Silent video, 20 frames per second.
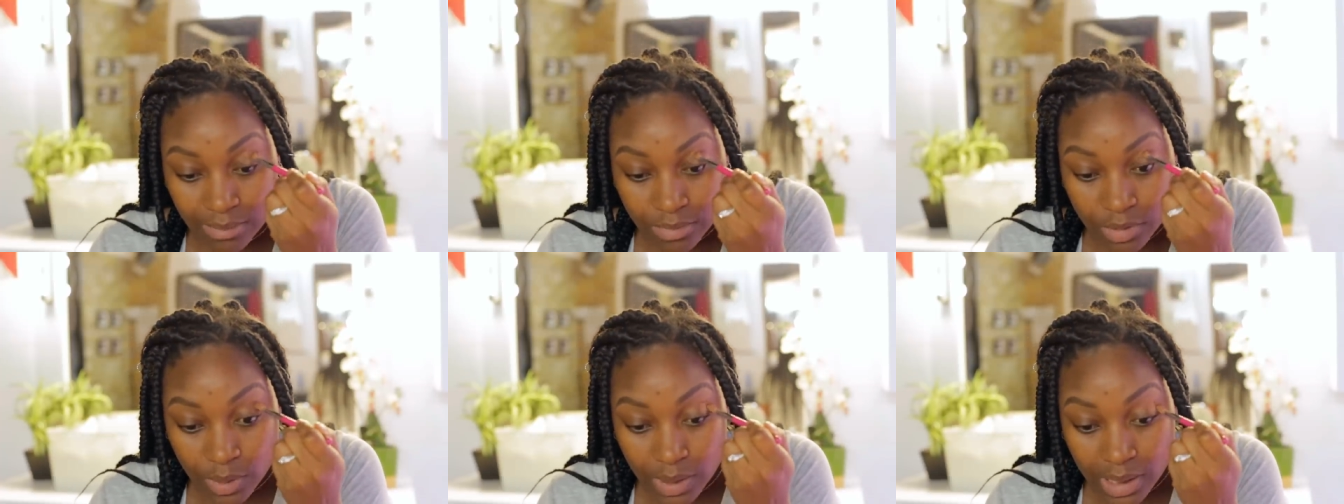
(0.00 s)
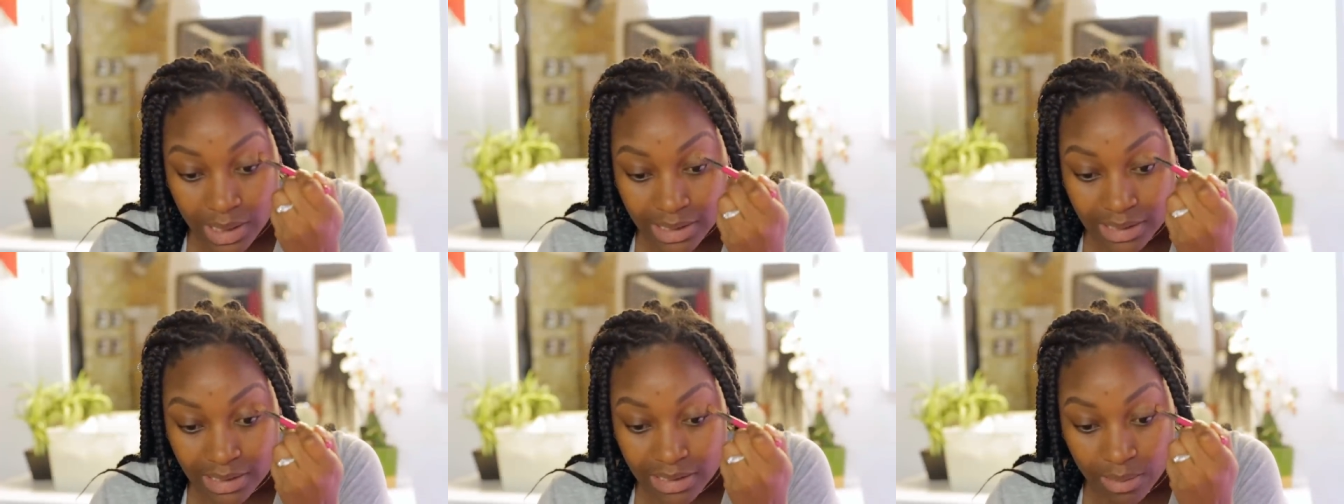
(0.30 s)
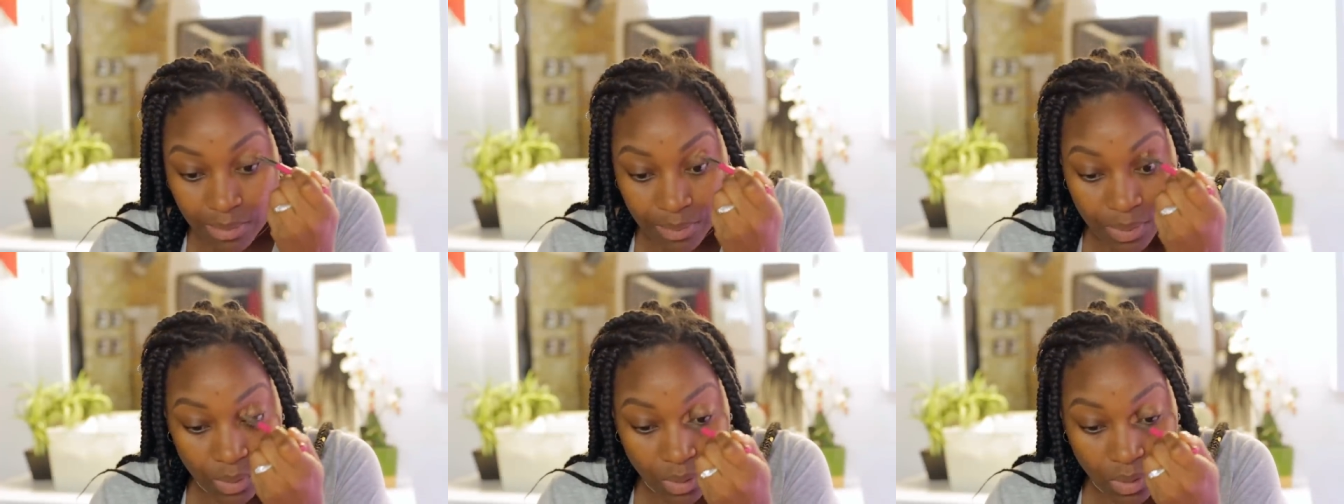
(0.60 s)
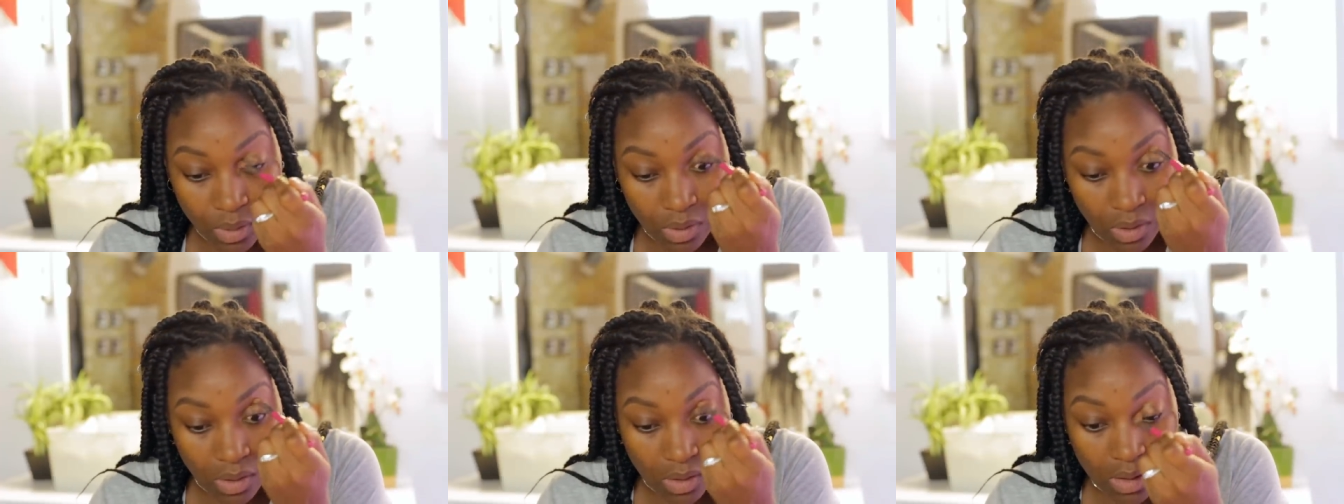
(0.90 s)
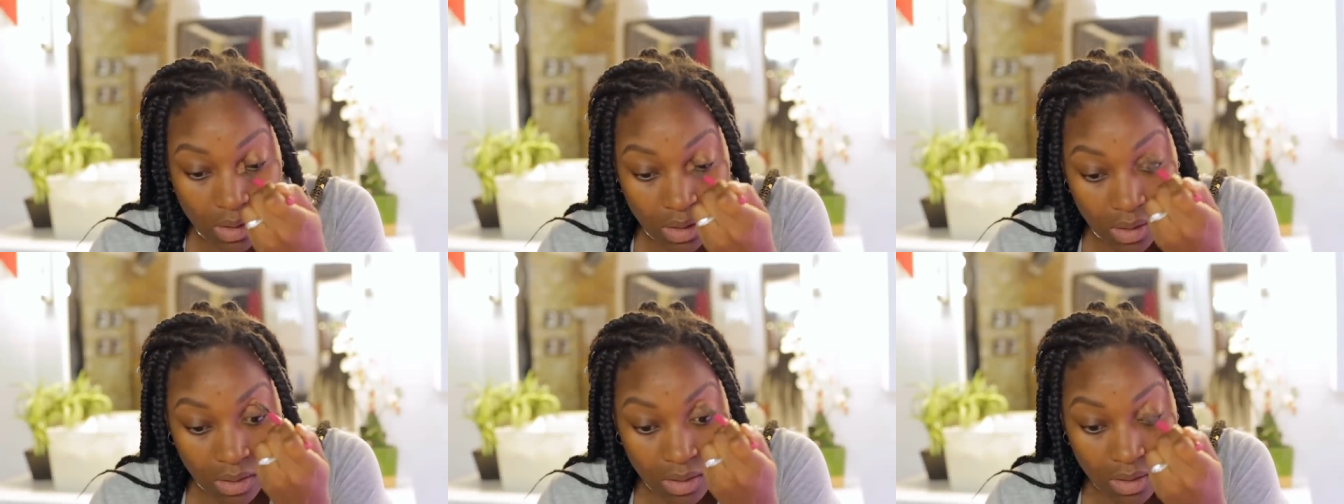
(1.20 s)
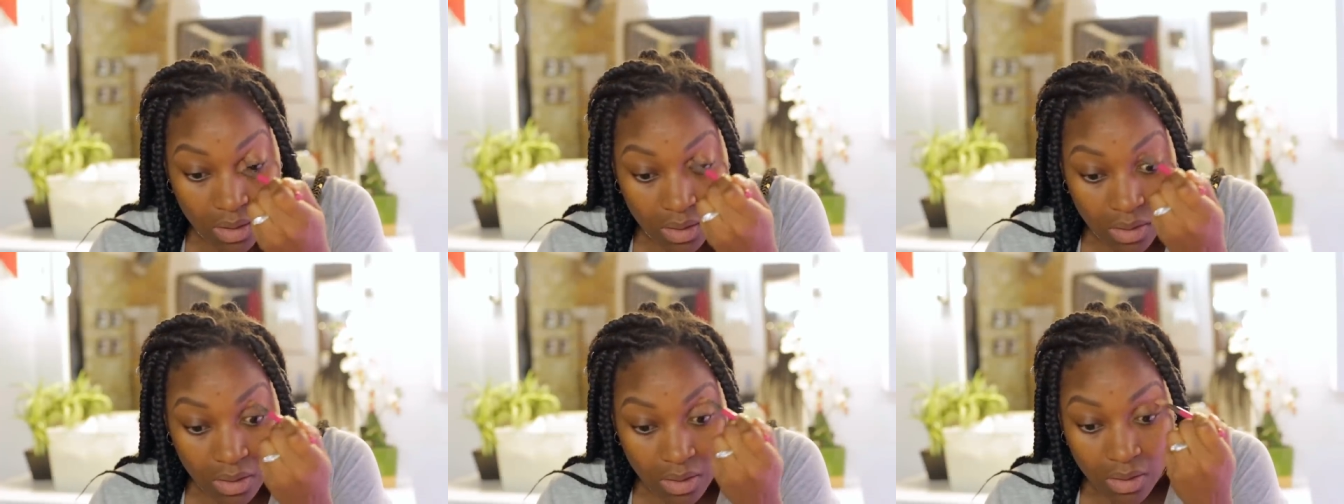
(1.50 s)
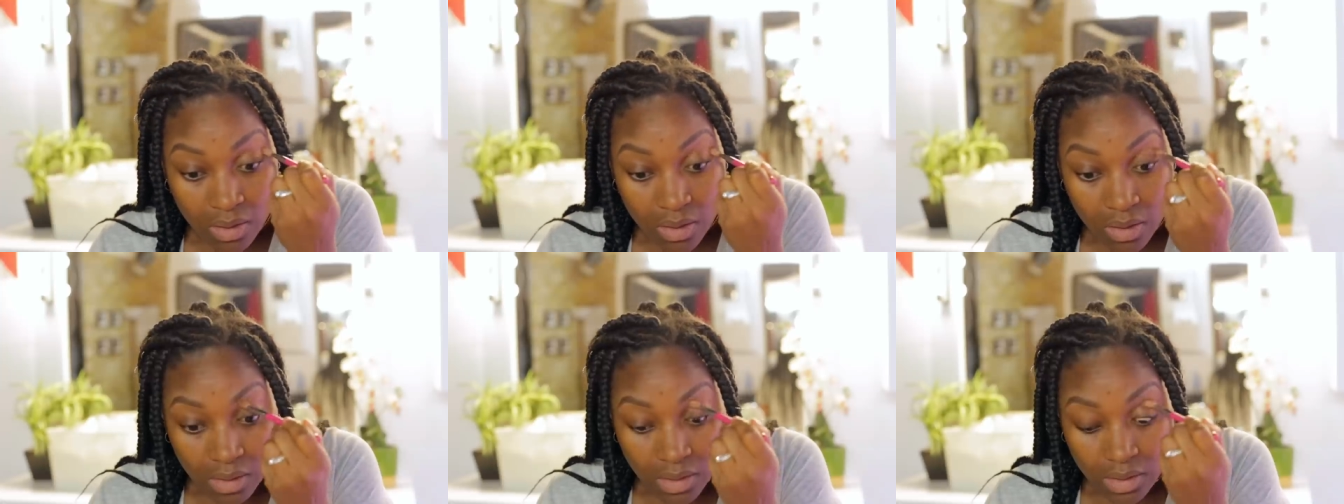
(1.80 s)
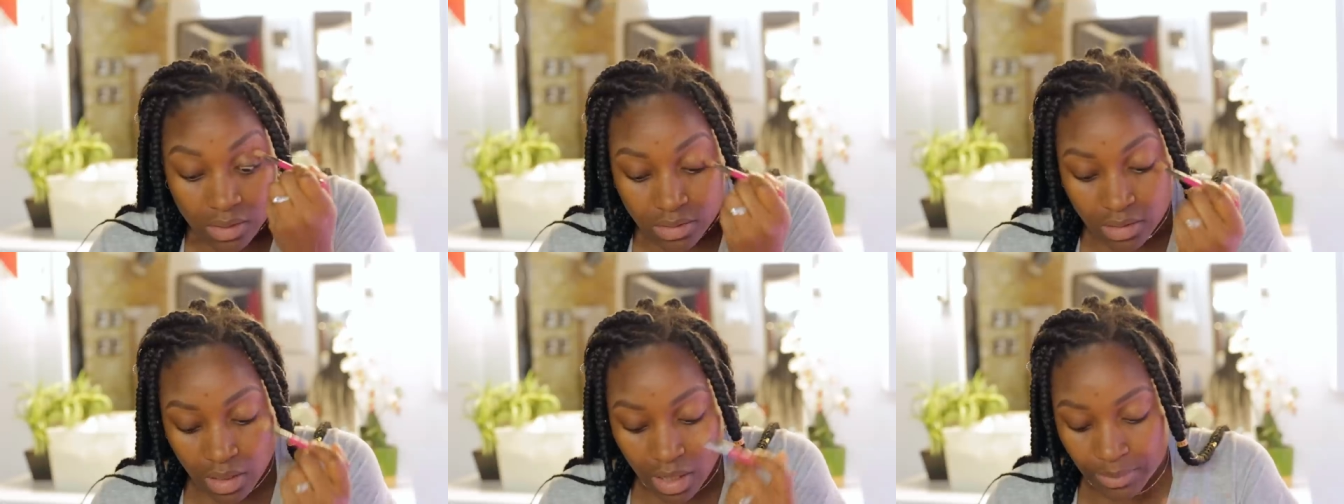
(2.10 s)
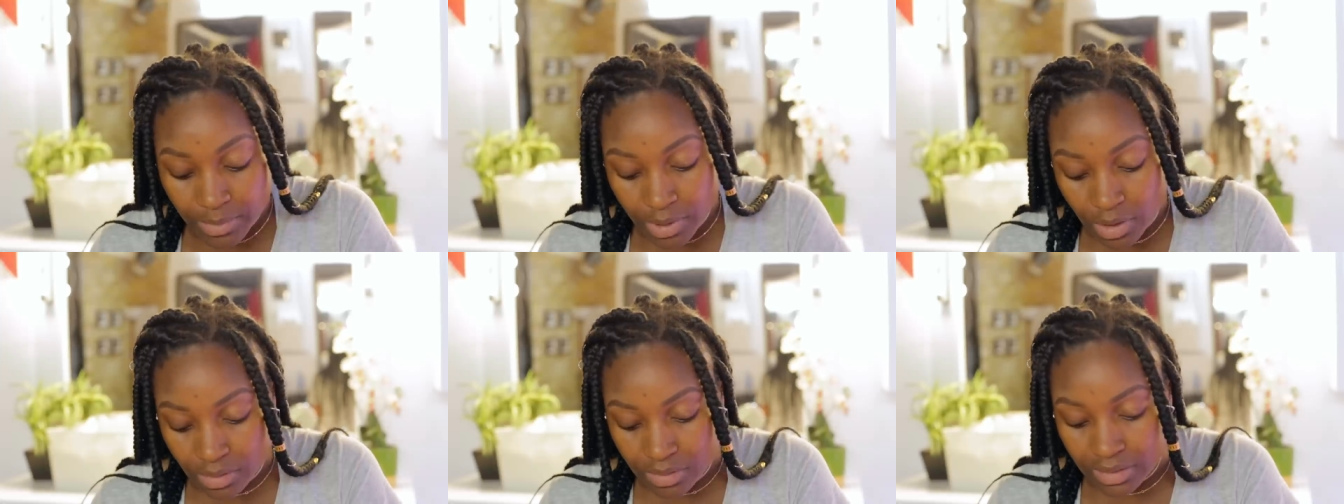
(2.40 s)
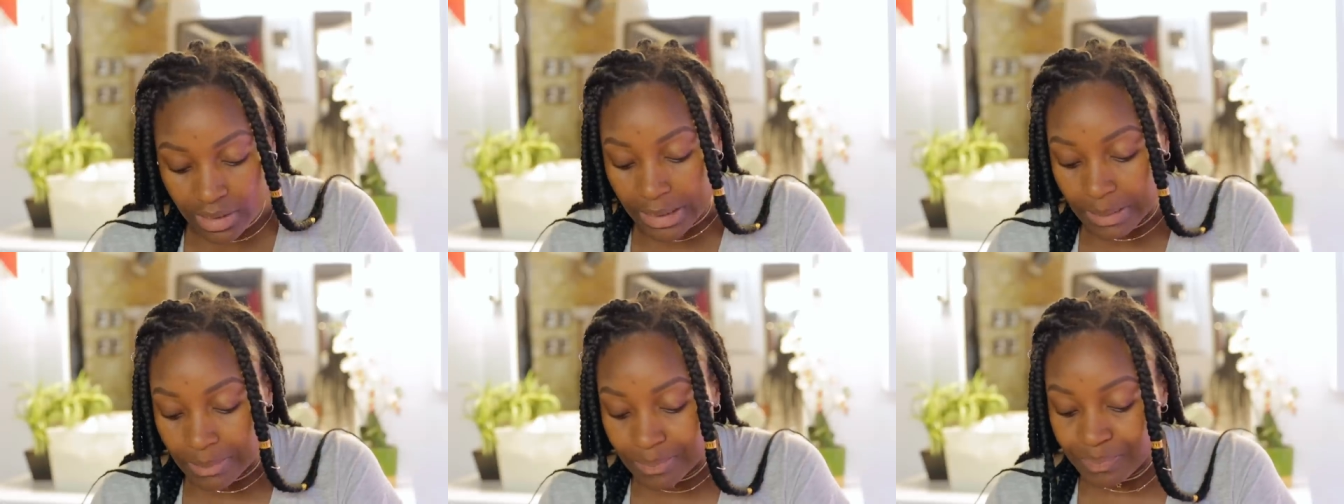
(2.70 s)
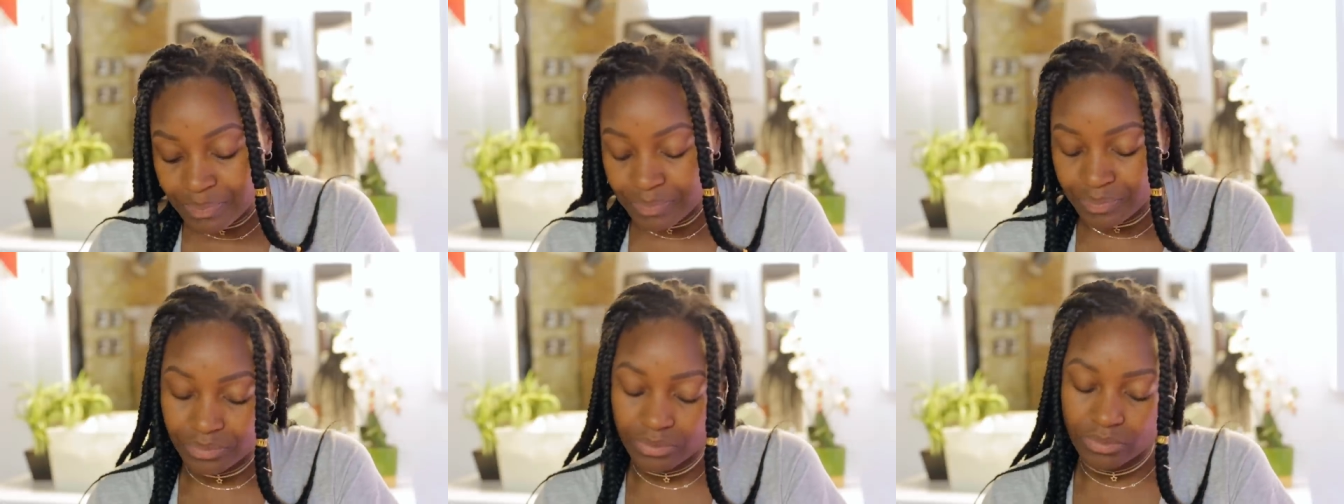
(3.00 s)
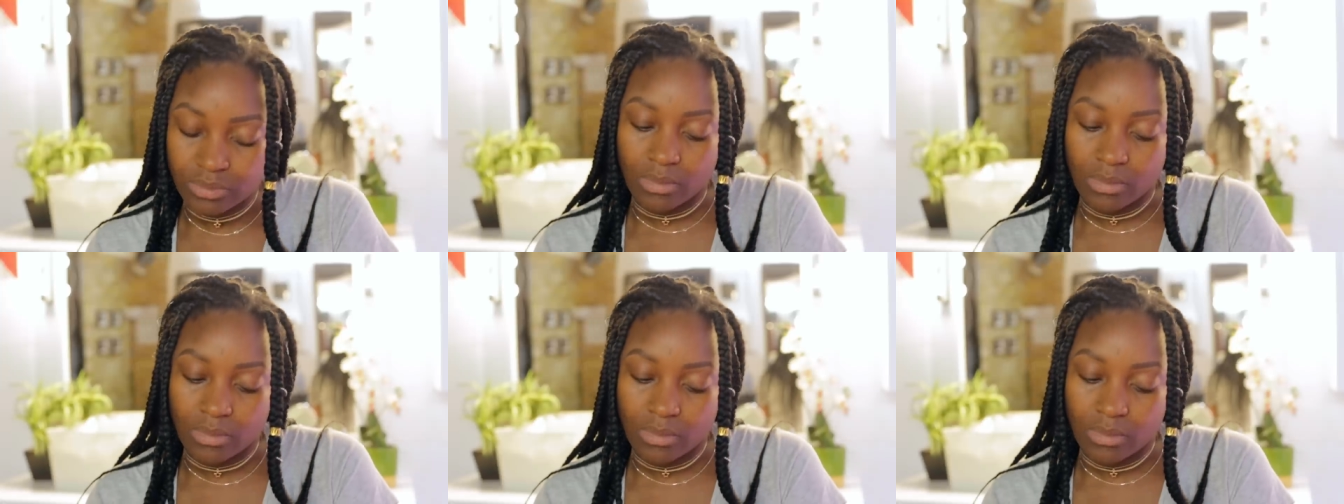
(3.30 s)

I'm doing a simple look, so I'm using,